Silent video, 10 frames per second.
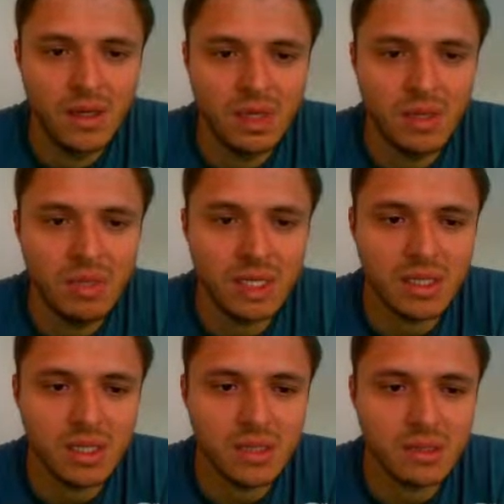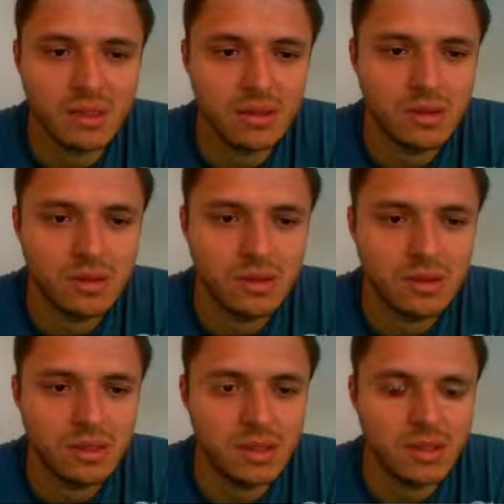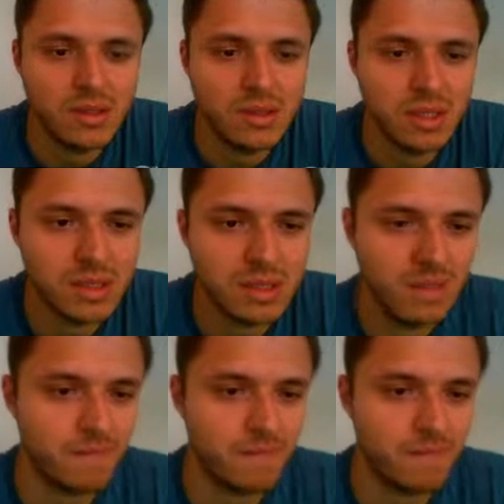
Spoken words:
immediately, so let's do this.